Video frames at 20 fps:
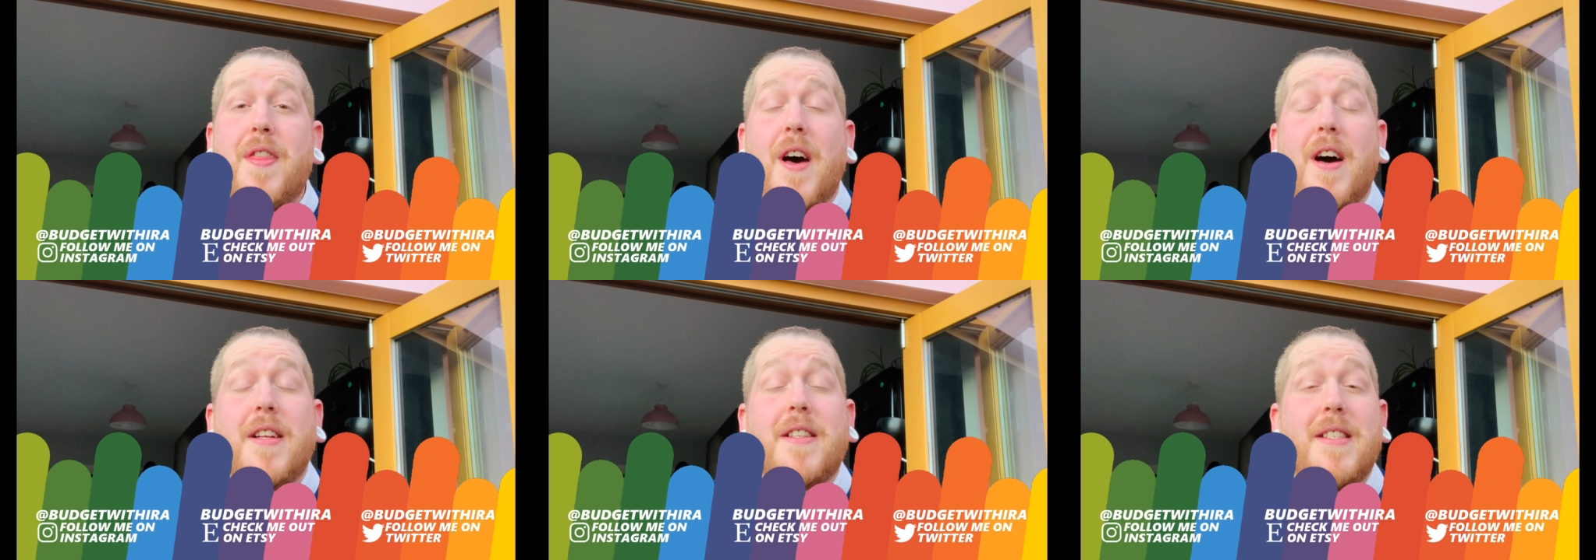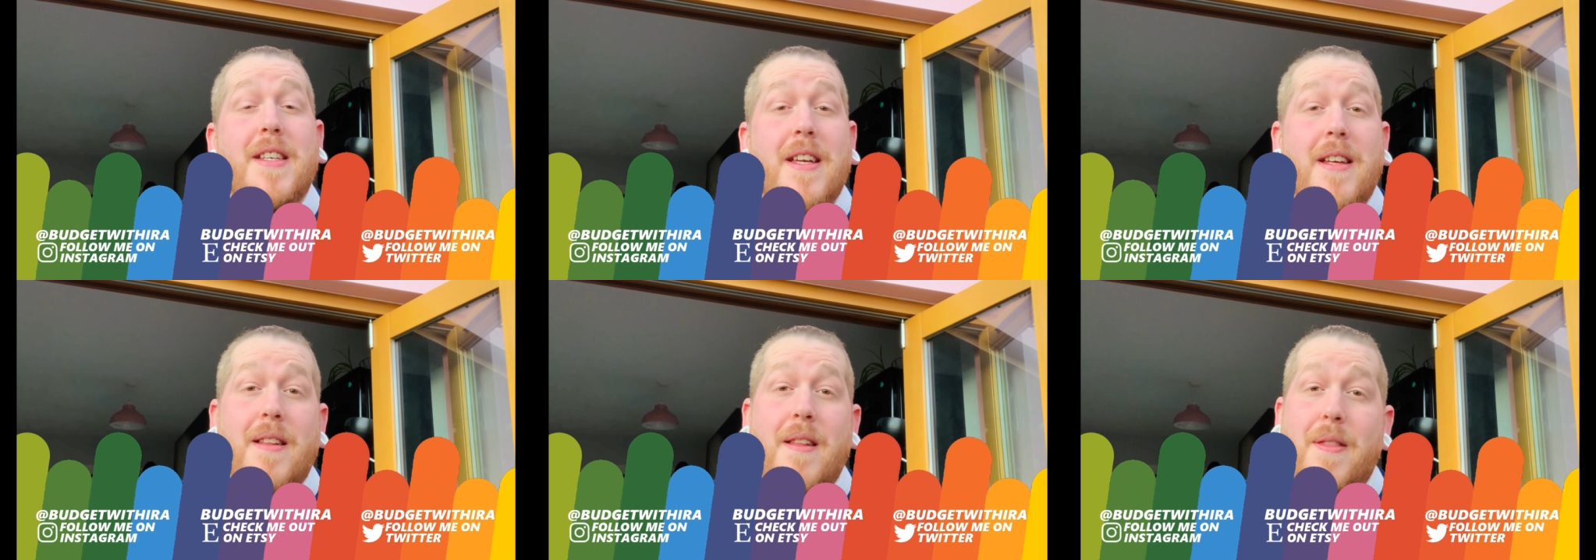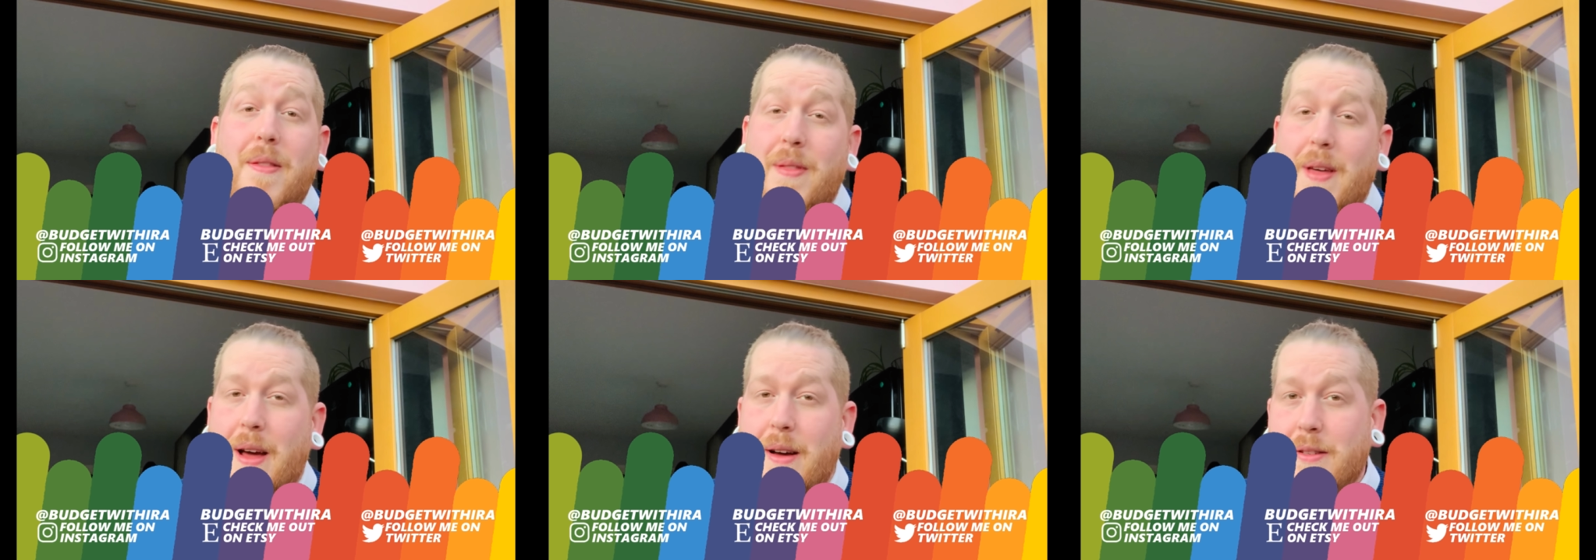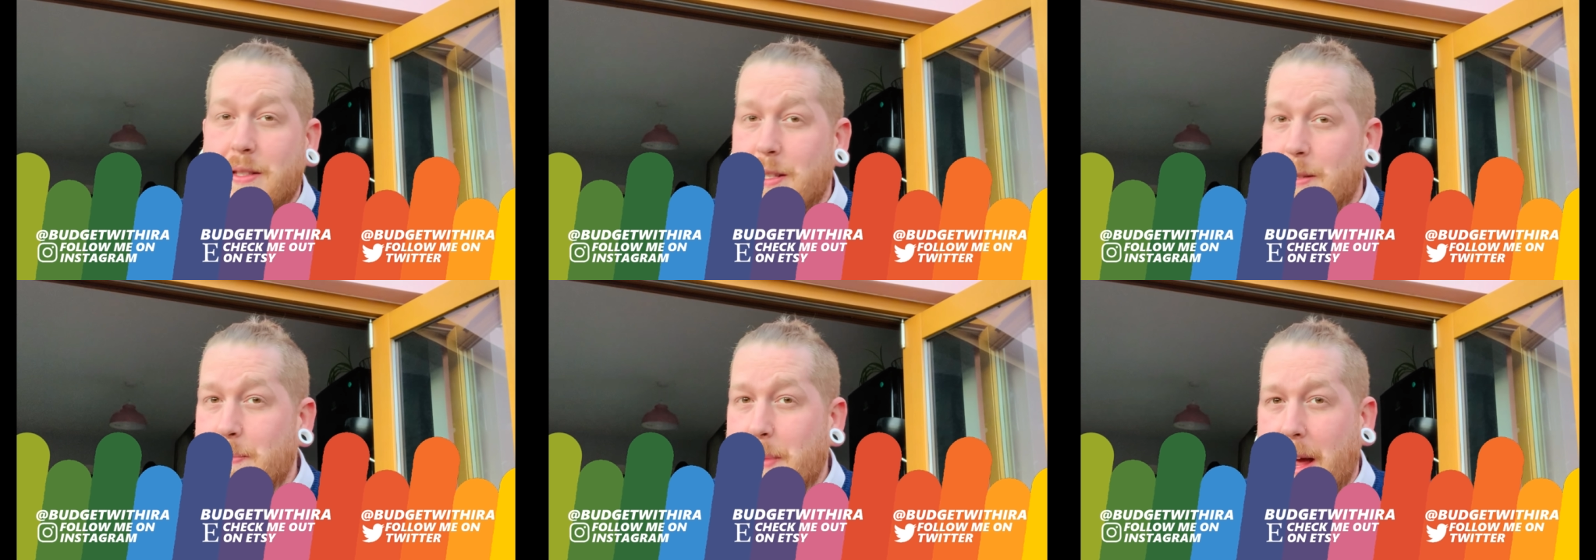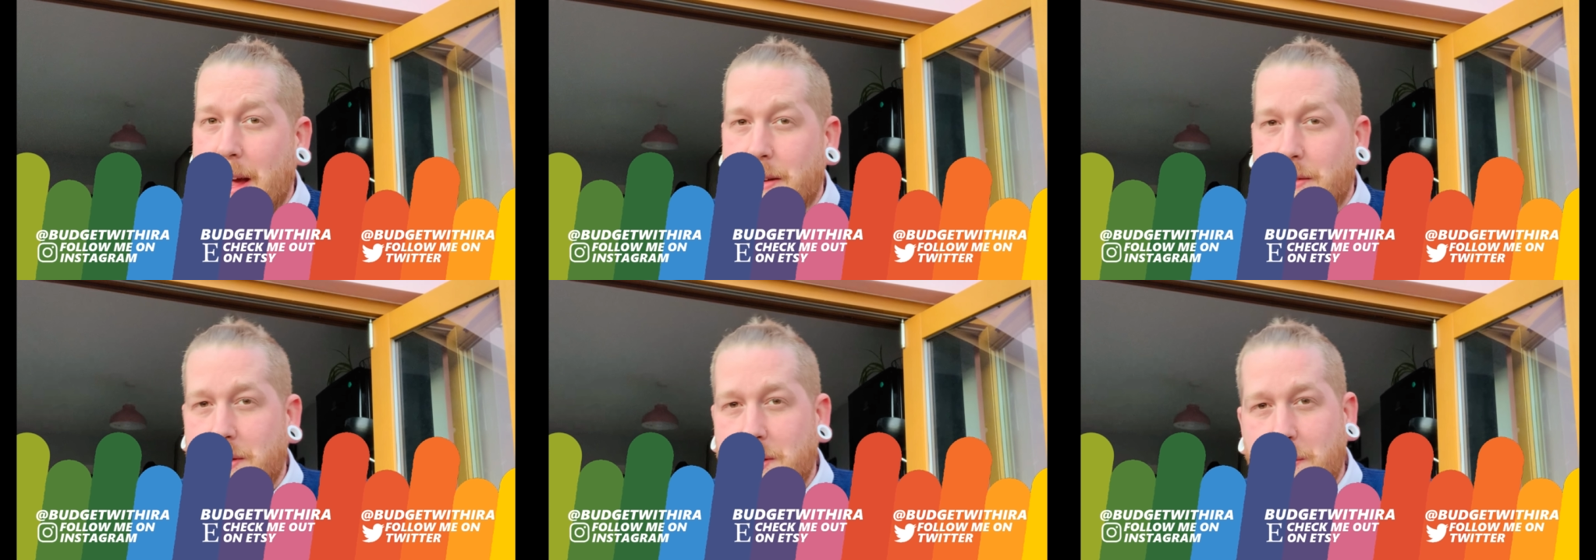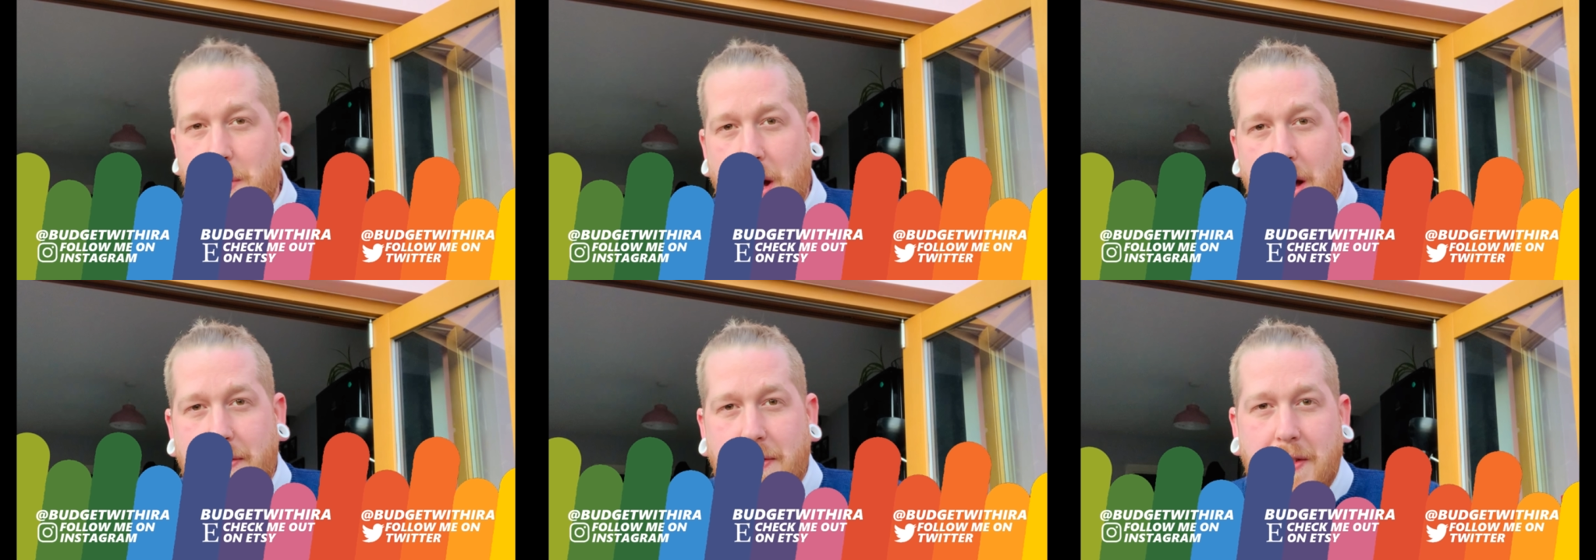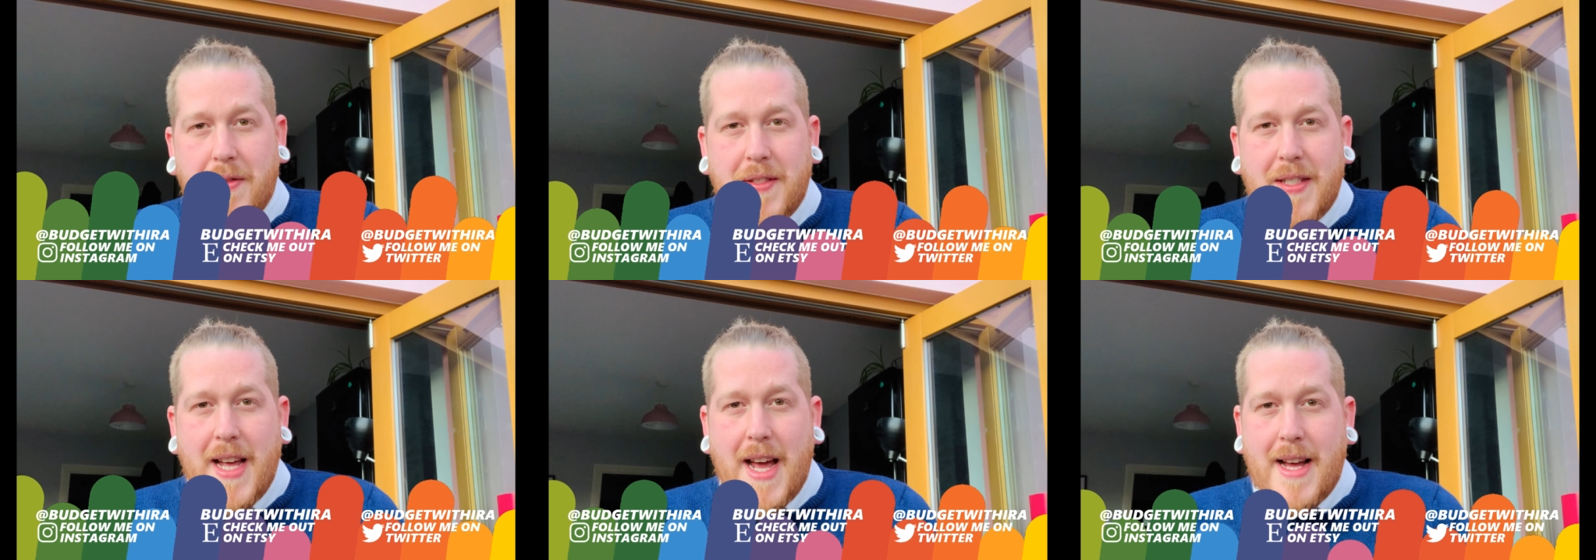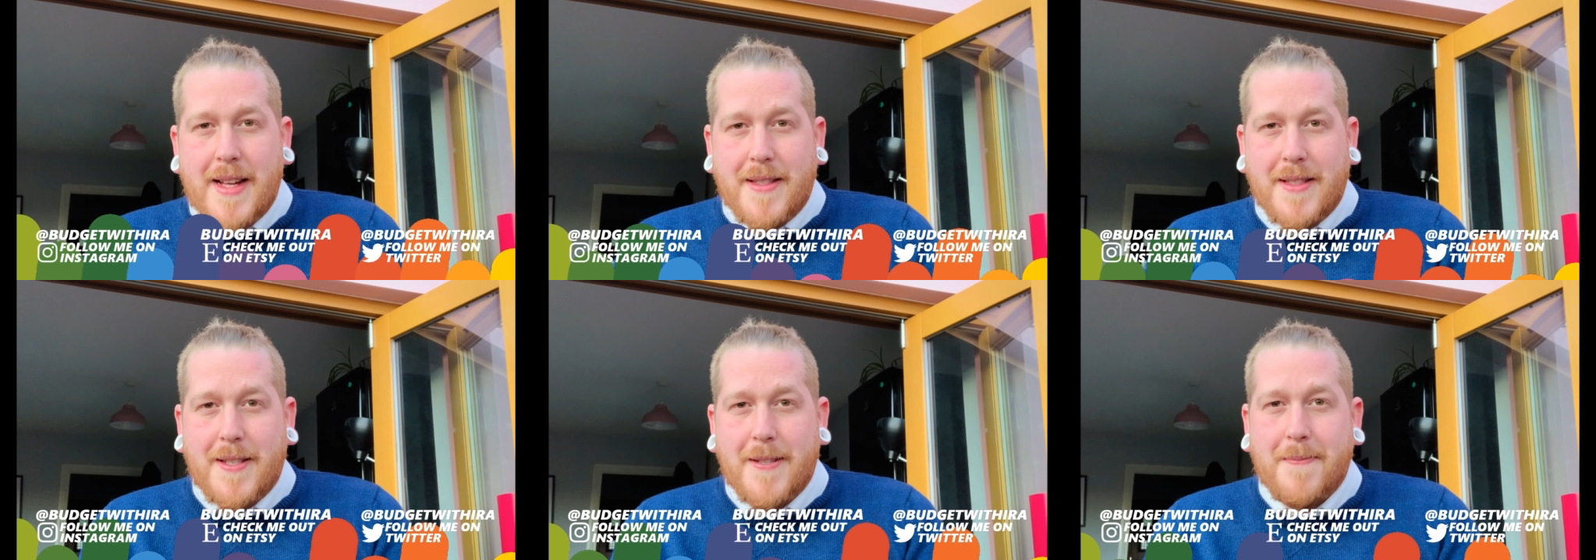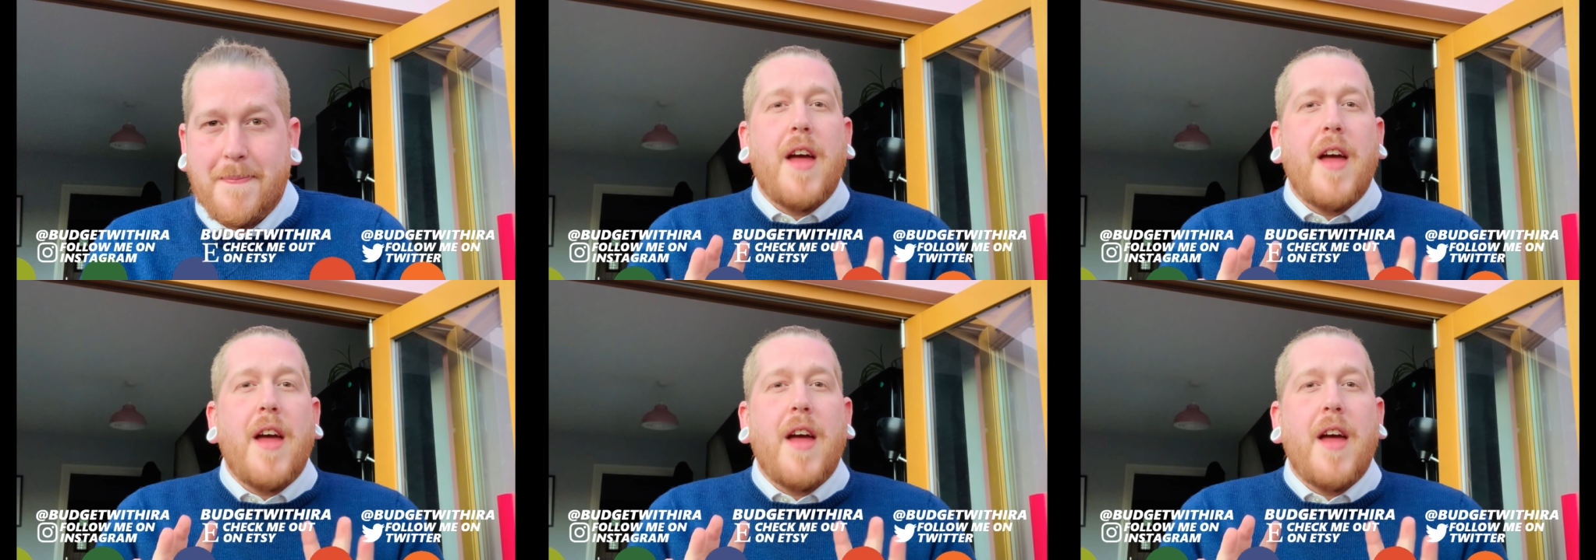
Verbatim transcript: £13,000 worth of debt.